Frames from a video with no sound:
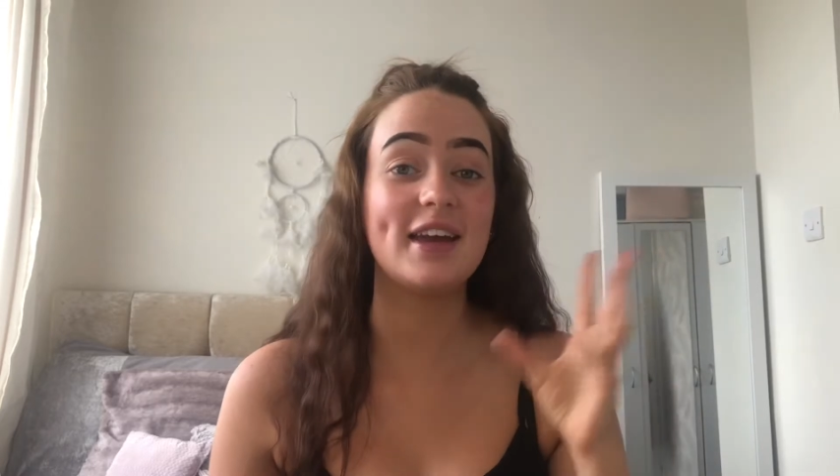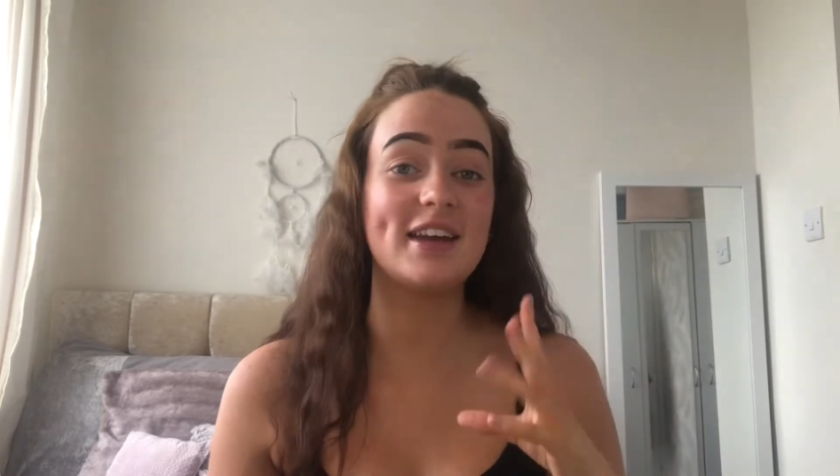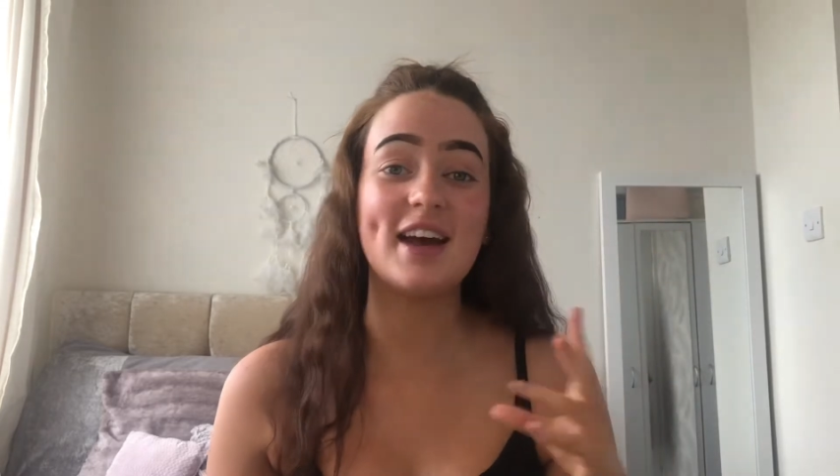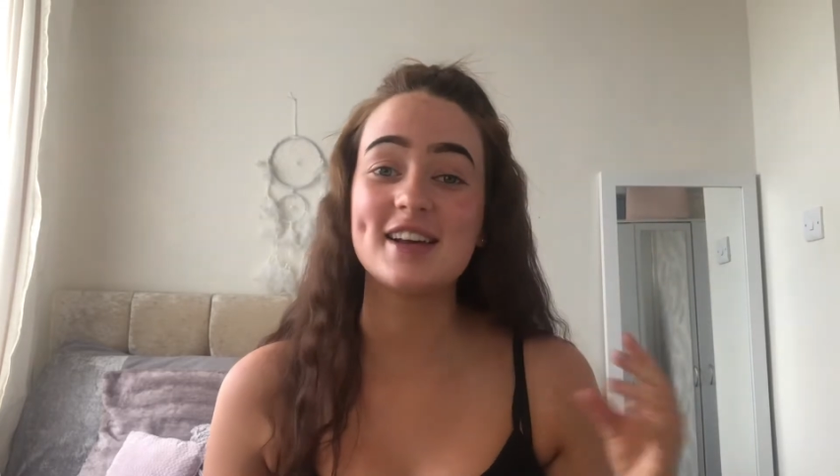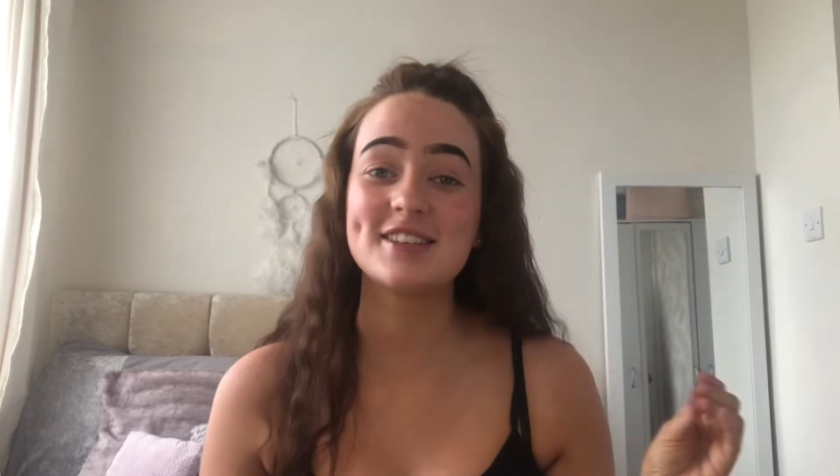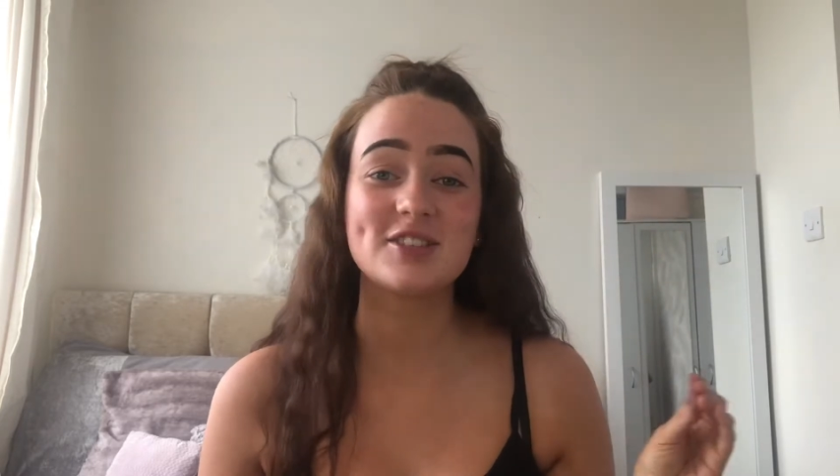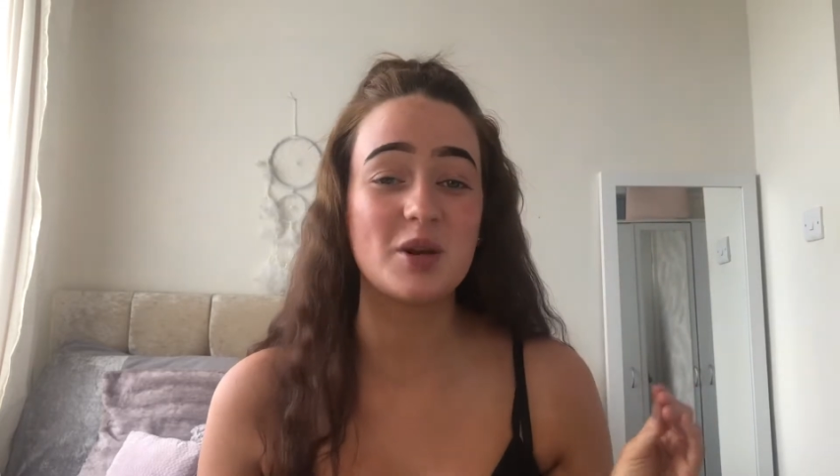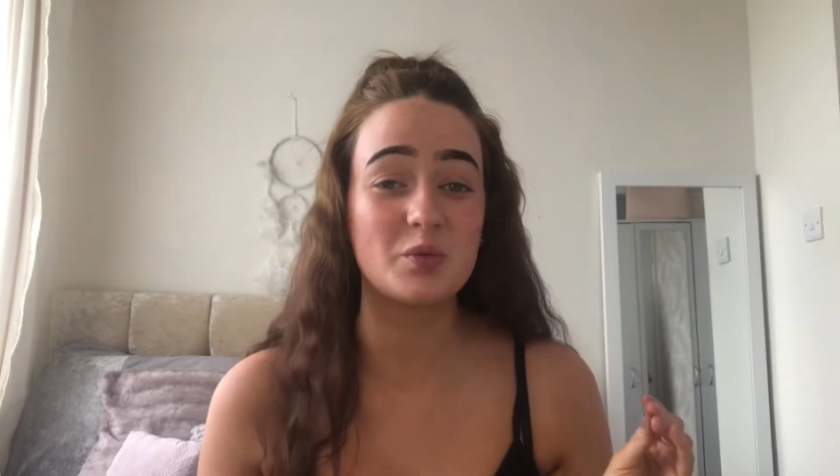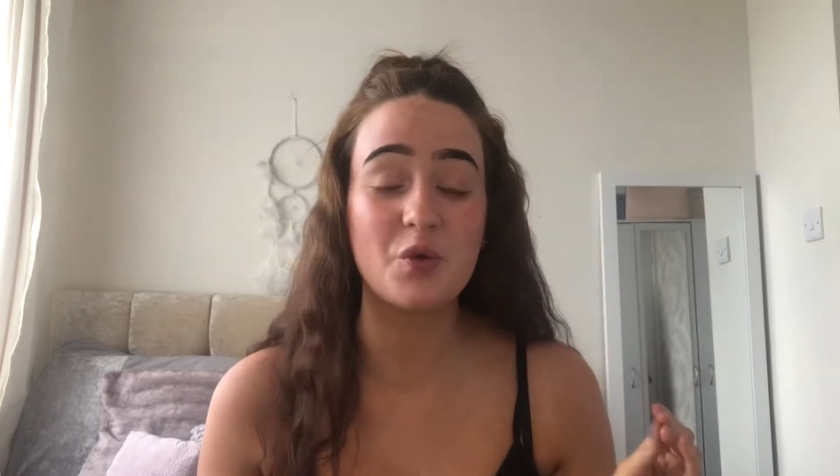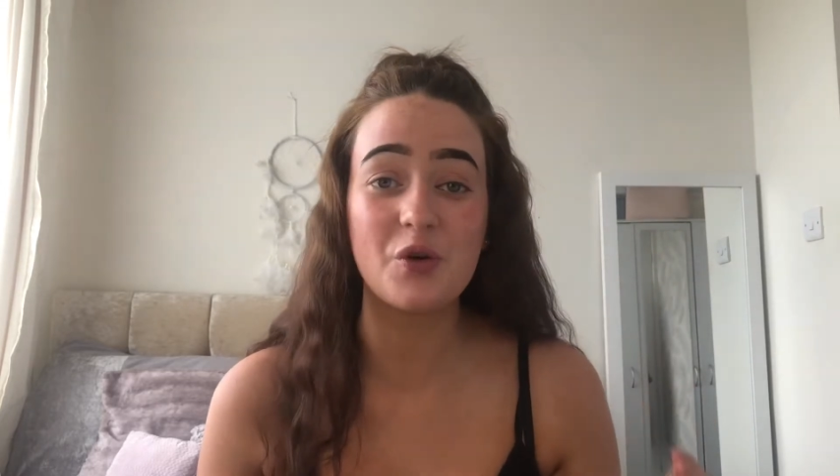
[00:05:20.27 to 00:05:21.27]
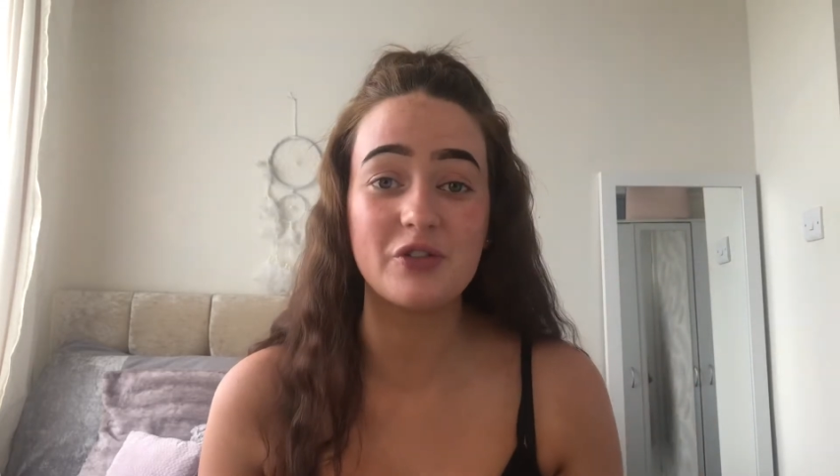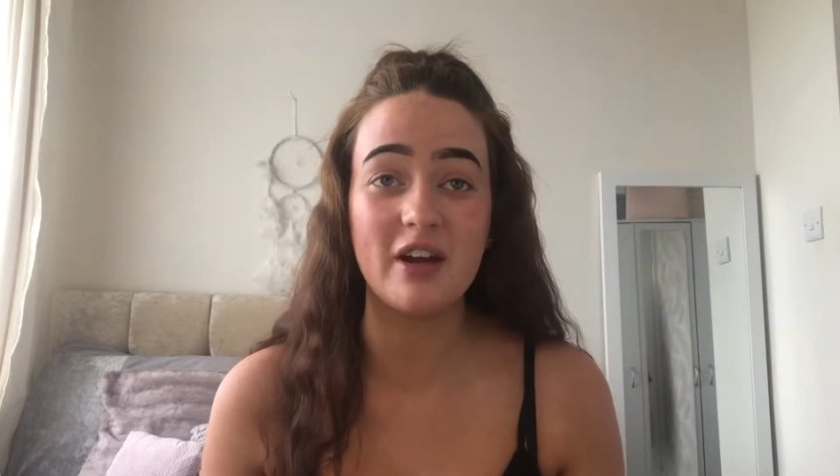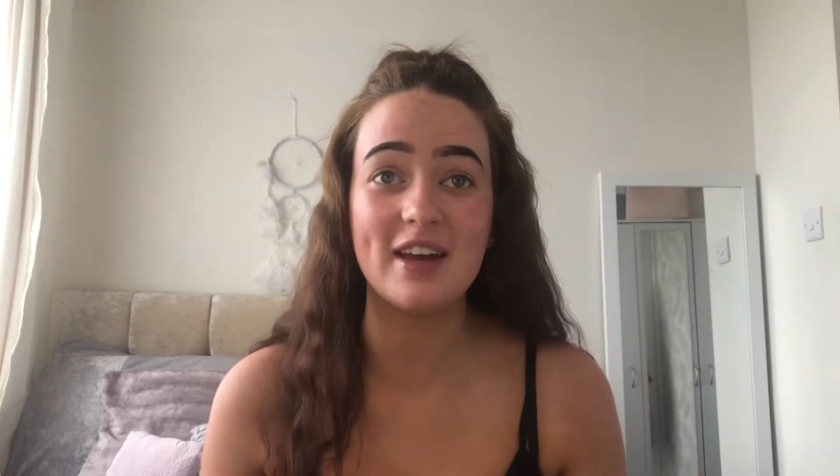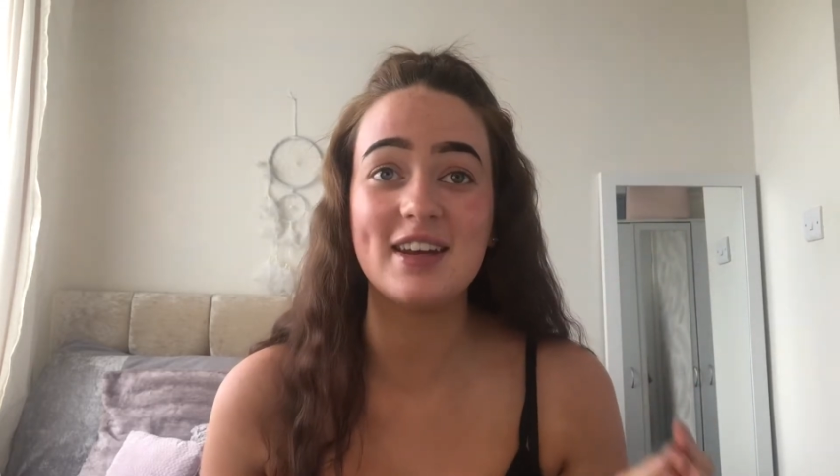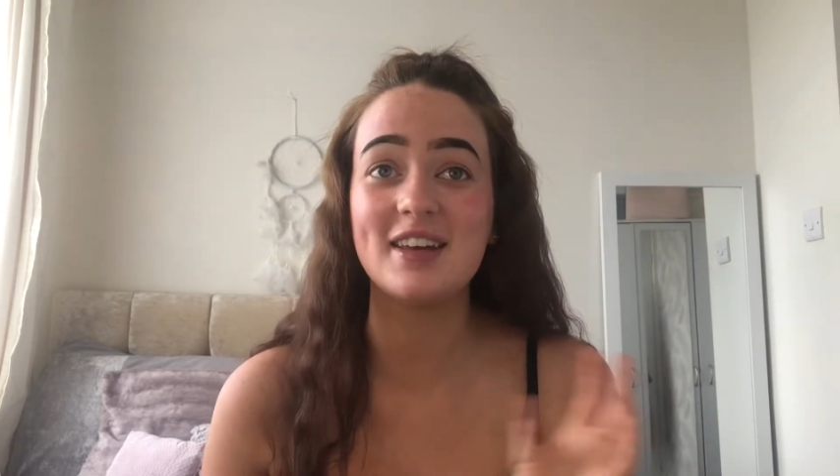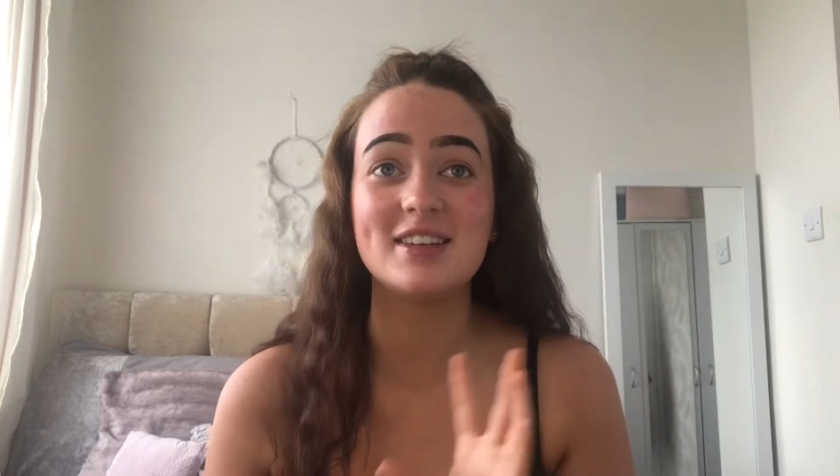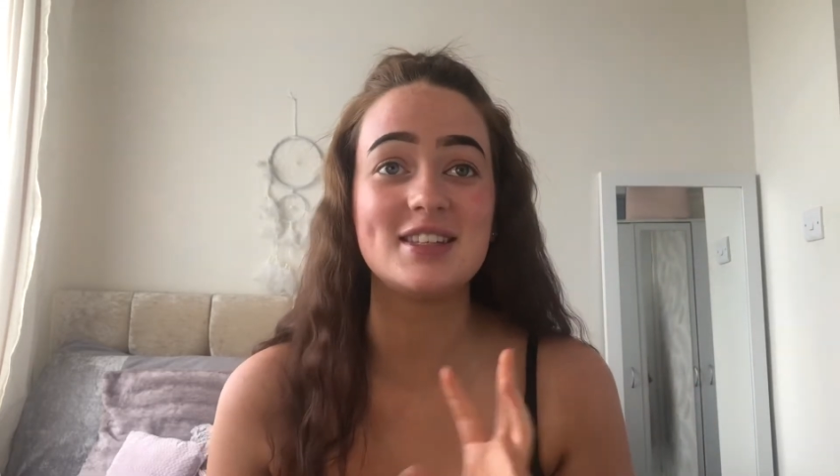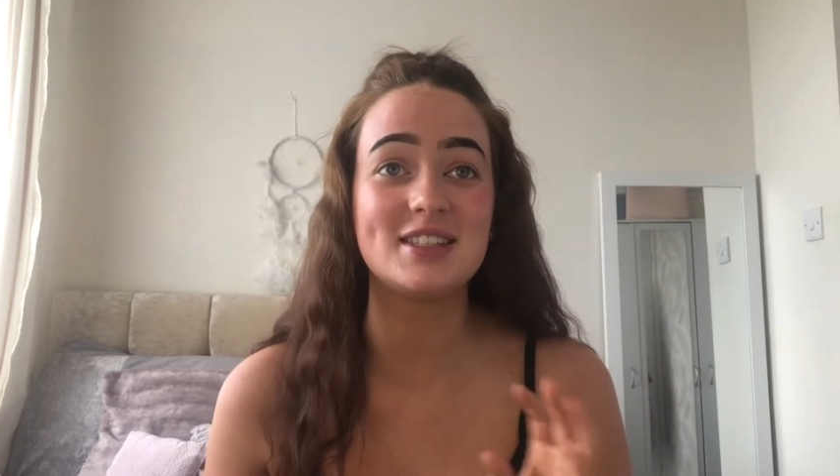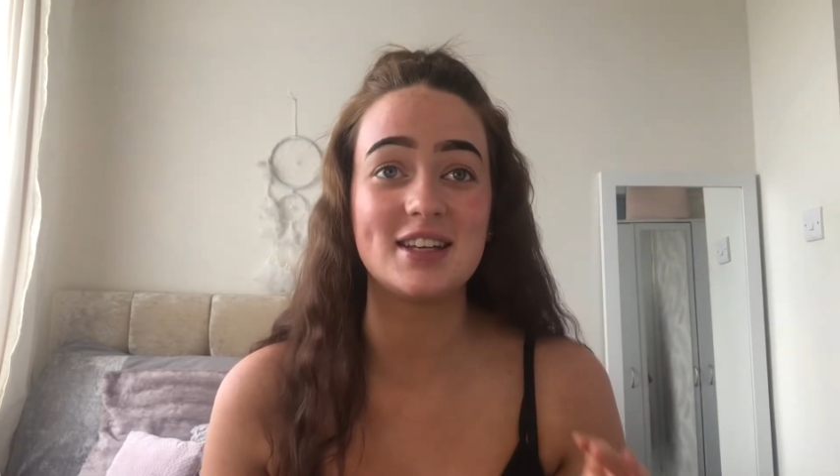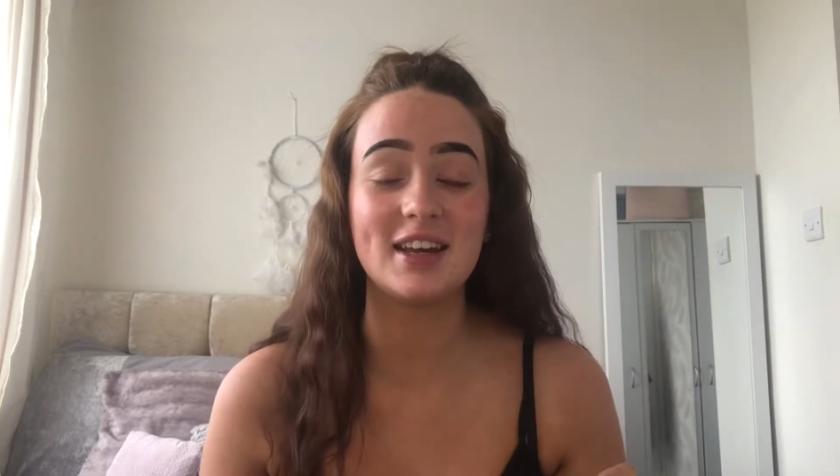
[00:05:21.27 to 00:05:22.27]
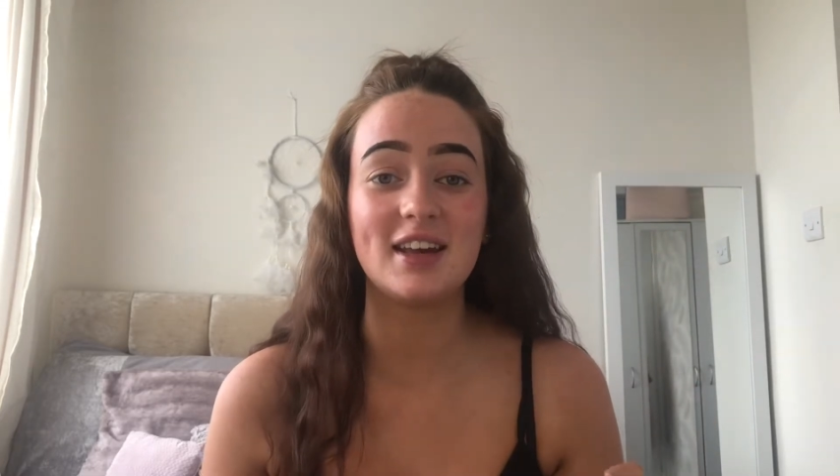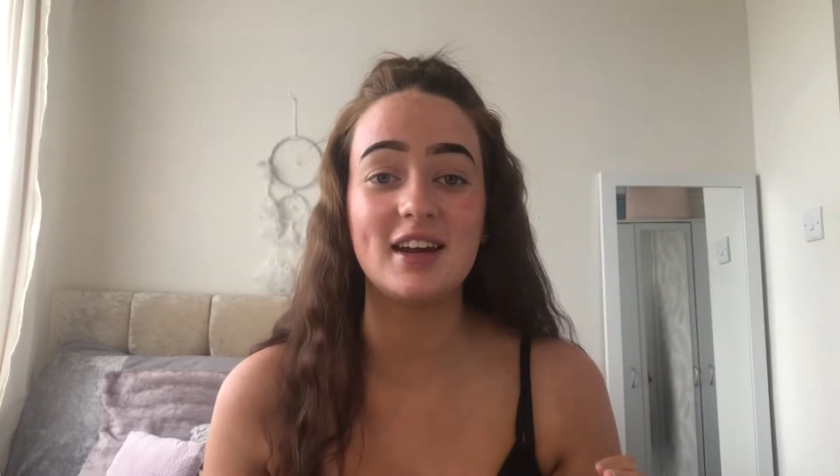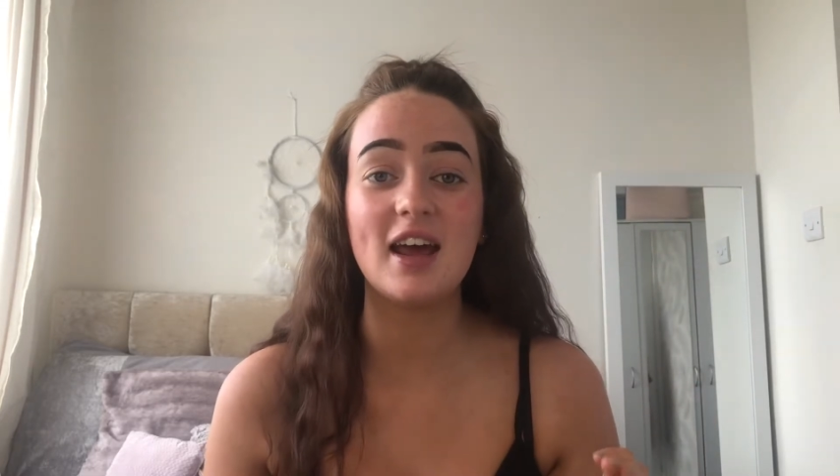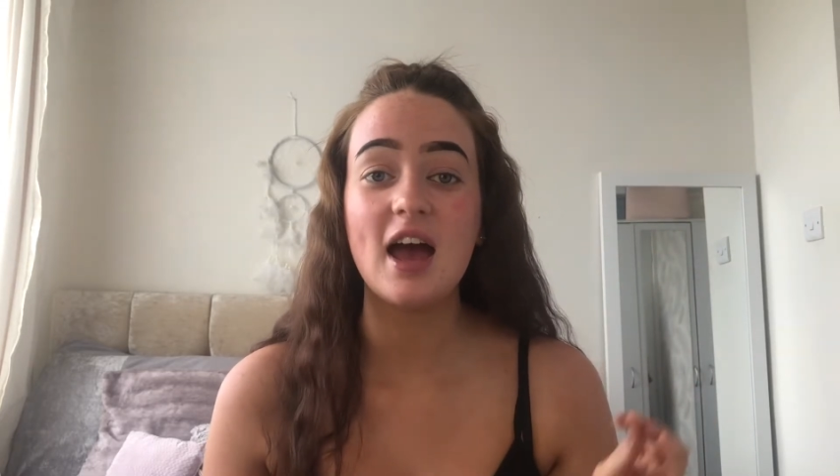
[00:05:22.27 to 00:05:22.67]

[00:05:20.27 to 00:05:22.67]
It hasn't stopped watering, it is stinging.